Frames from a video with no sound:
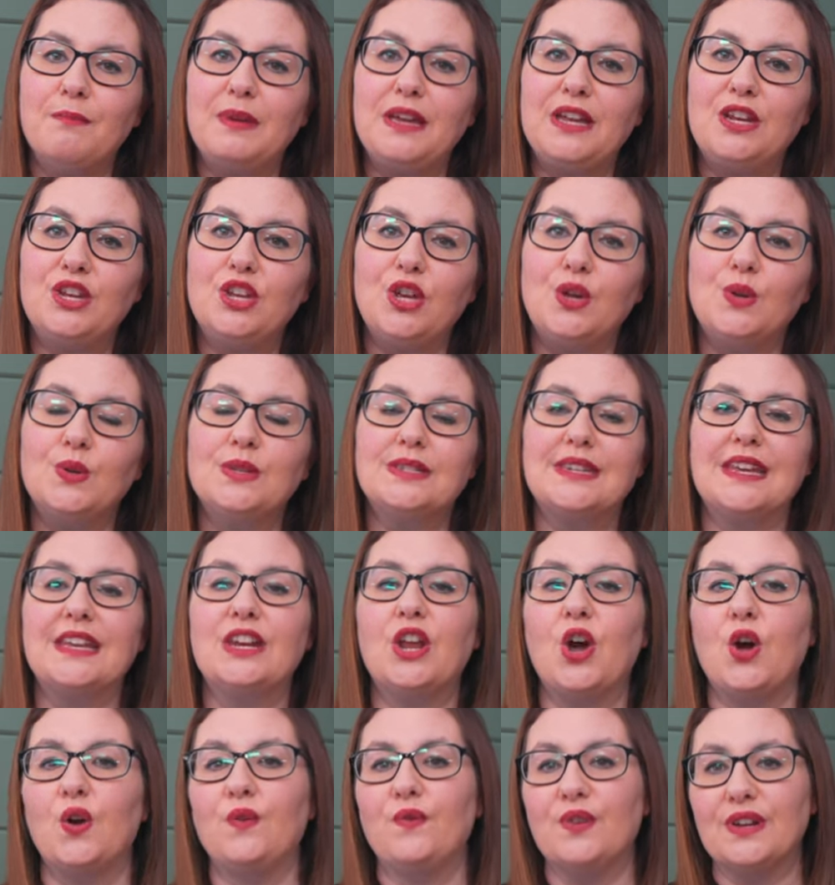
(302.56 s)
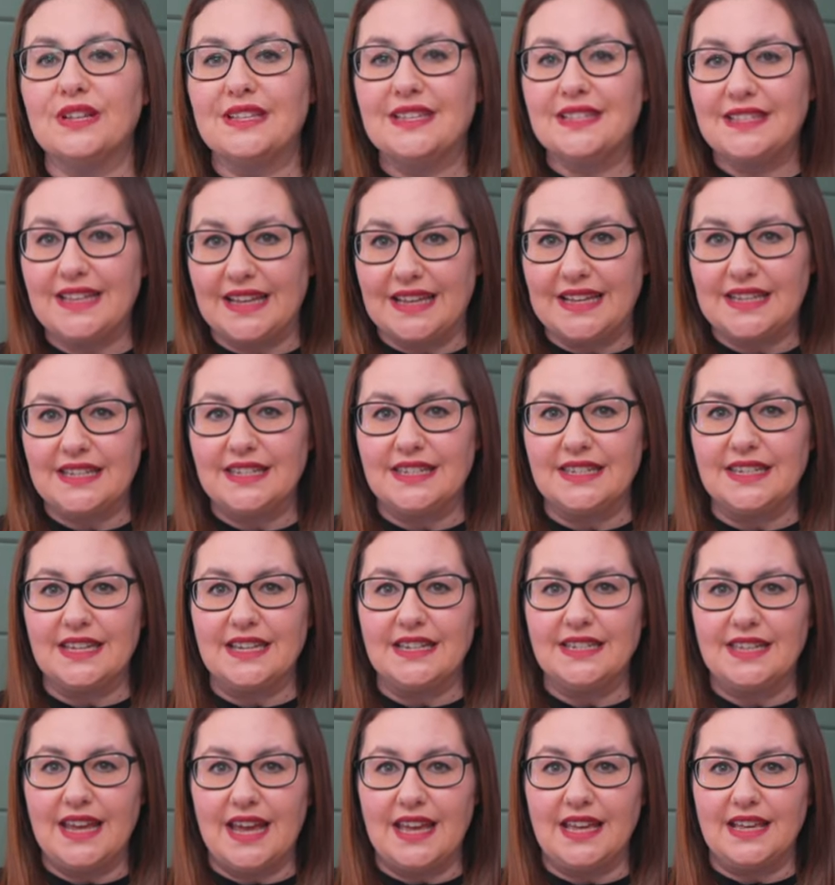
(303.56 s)
been used in over 60
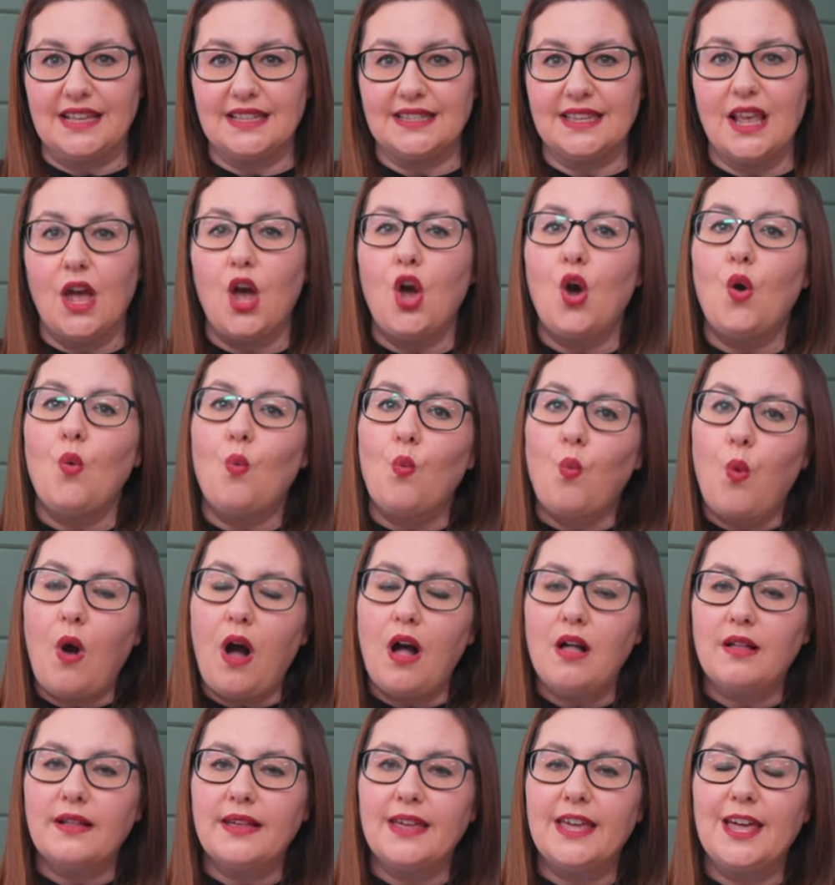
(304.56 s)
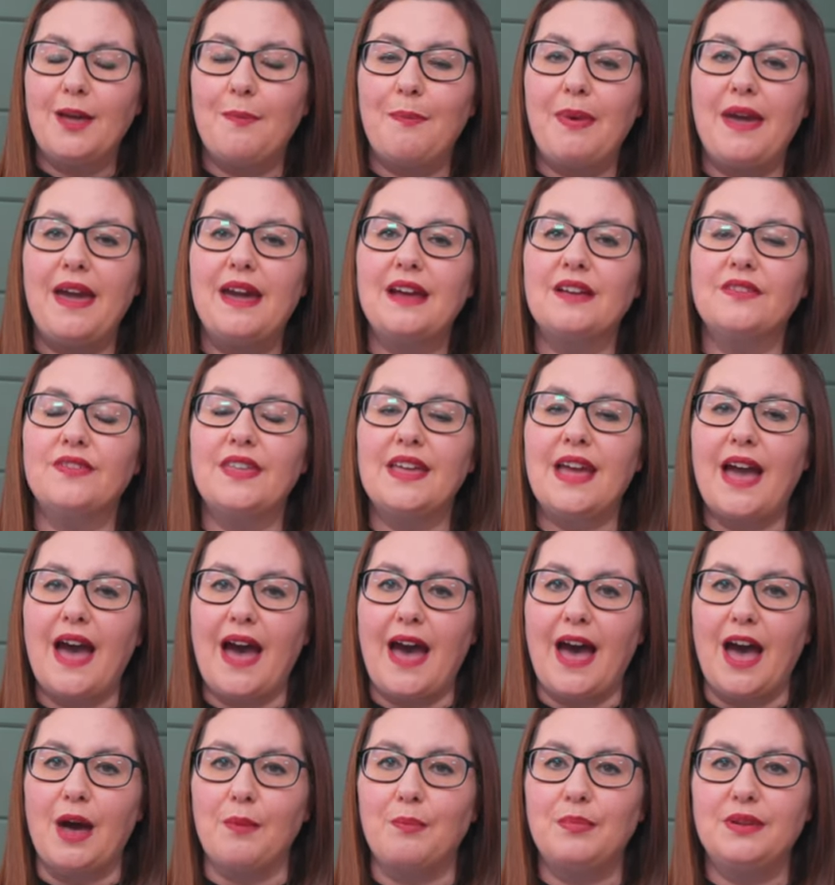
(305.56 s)
days while keeping the
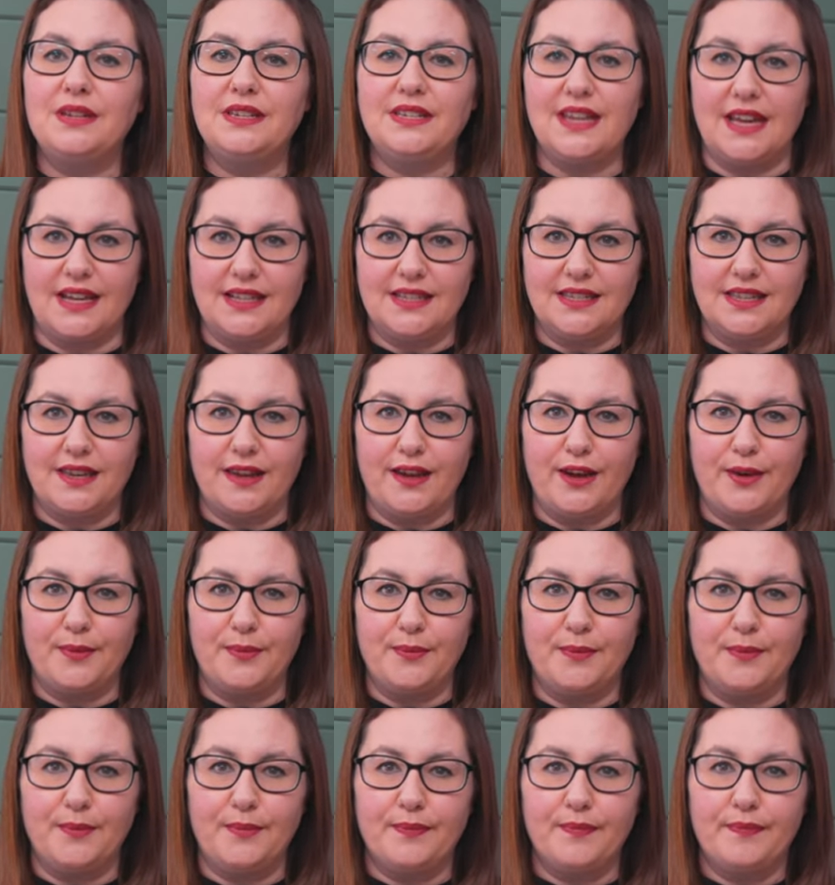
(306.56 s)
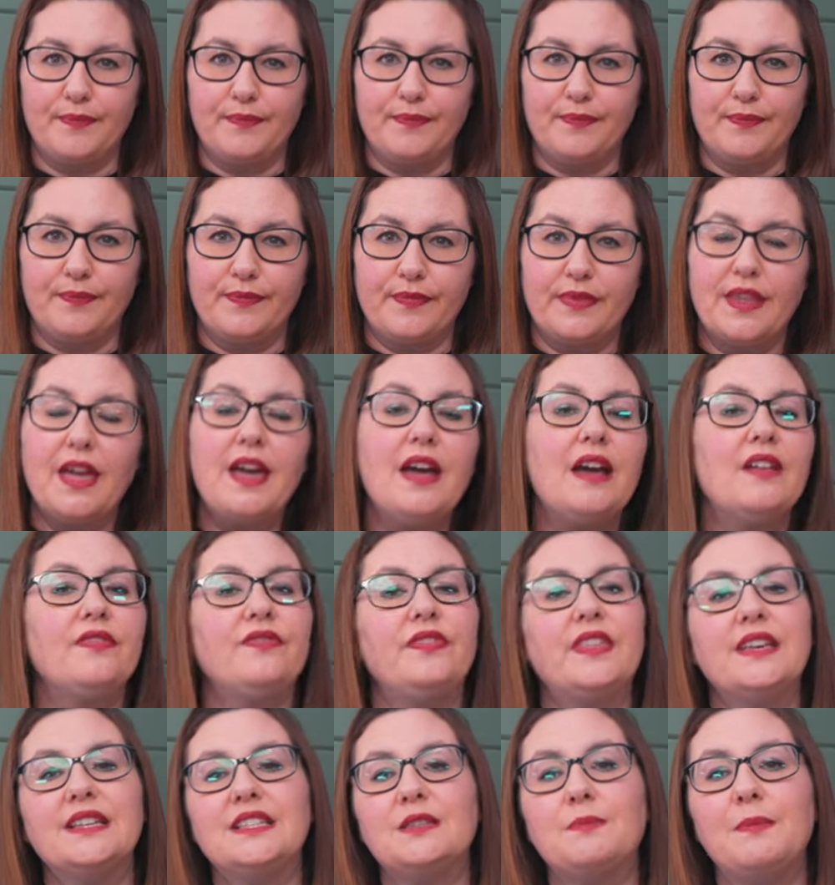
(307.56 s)
app data.
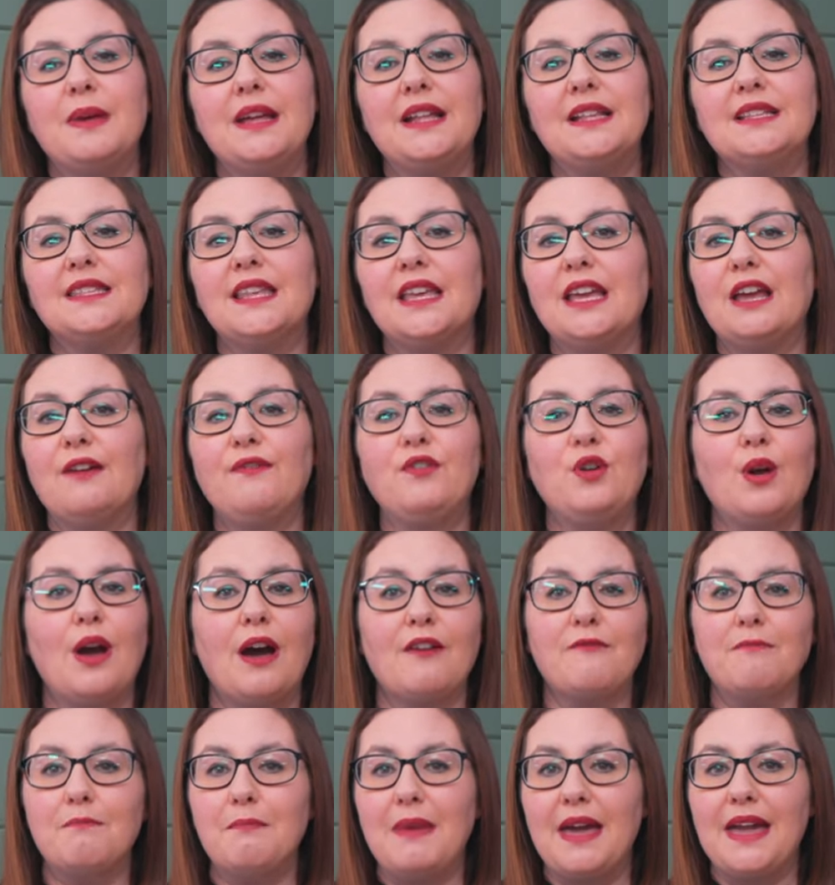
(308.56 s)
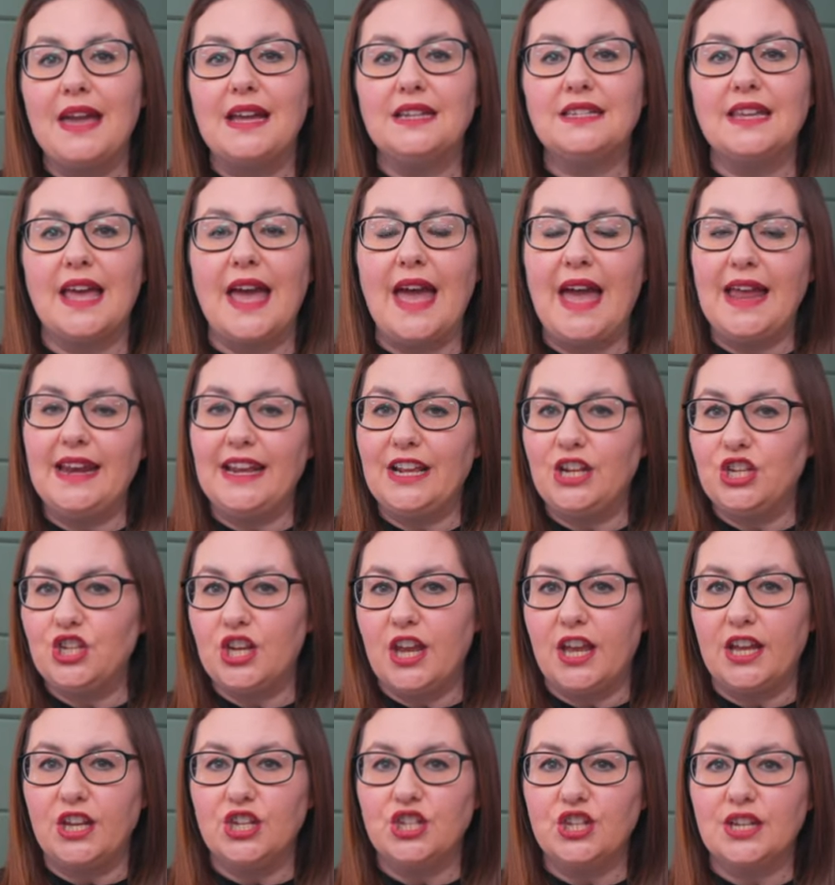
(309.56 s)
This means that if you have made any
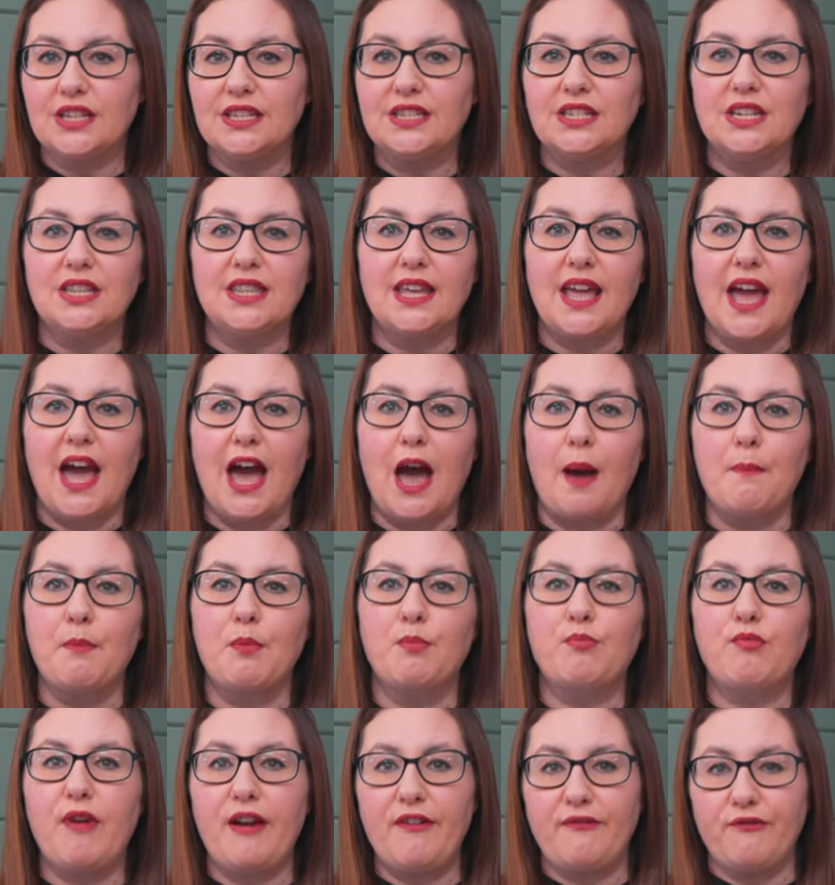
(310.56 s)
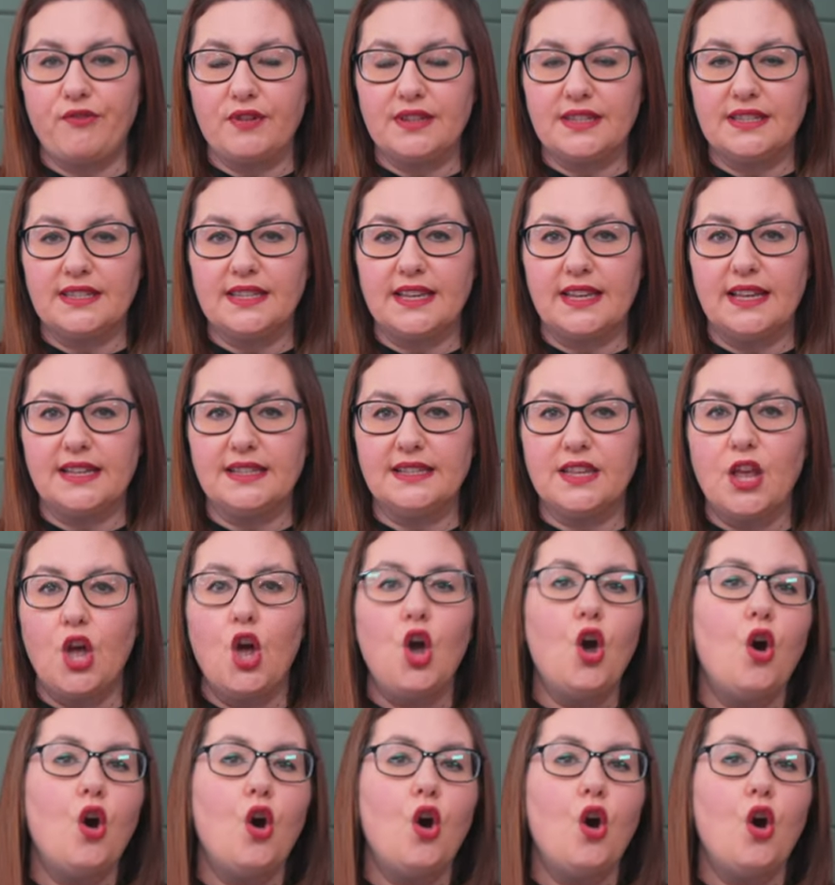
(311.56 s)
changes to the app preferences